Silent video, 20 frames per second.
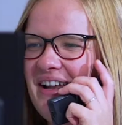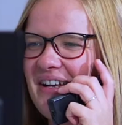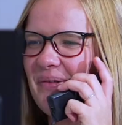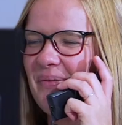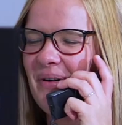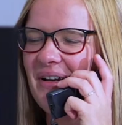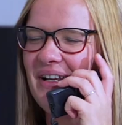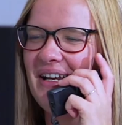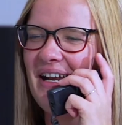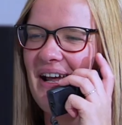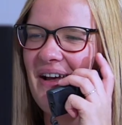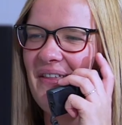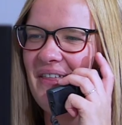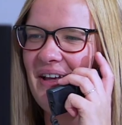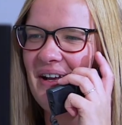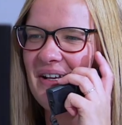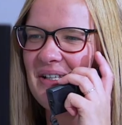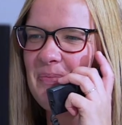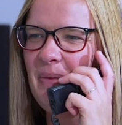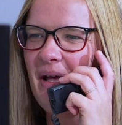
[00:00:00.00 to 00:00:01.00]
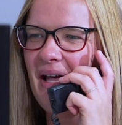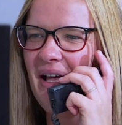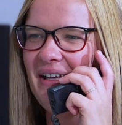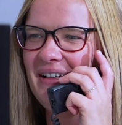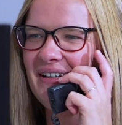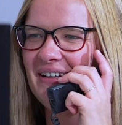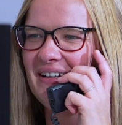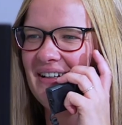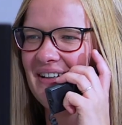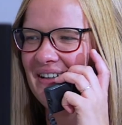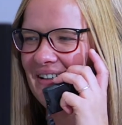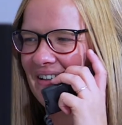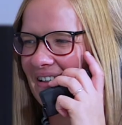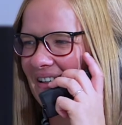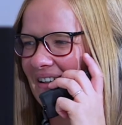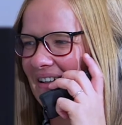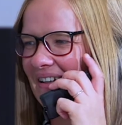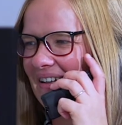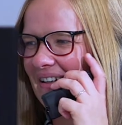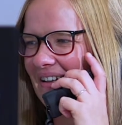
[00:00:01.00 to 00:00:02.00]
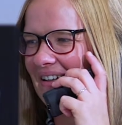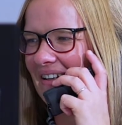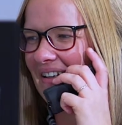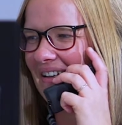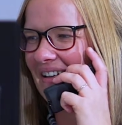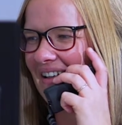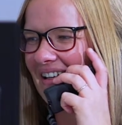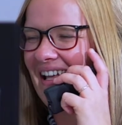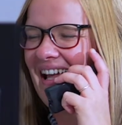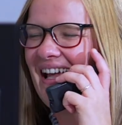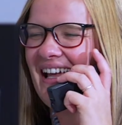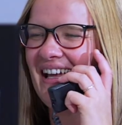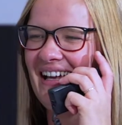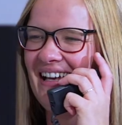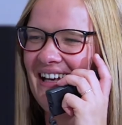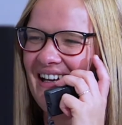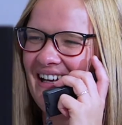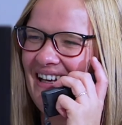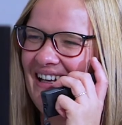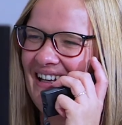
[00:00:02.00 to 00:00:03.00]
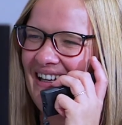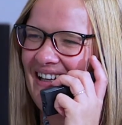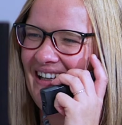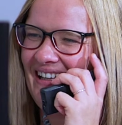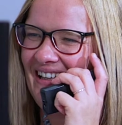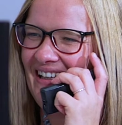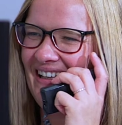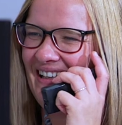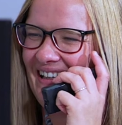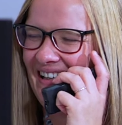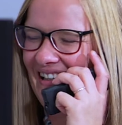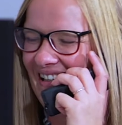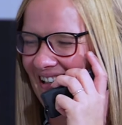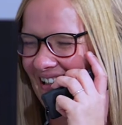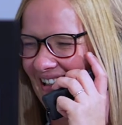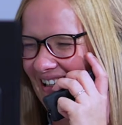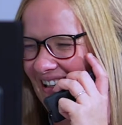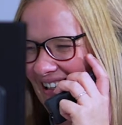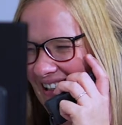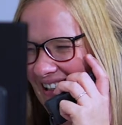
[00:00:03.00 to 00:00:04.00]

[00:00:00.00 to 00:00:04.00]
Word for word: sales team are constantly working with customers to make sure they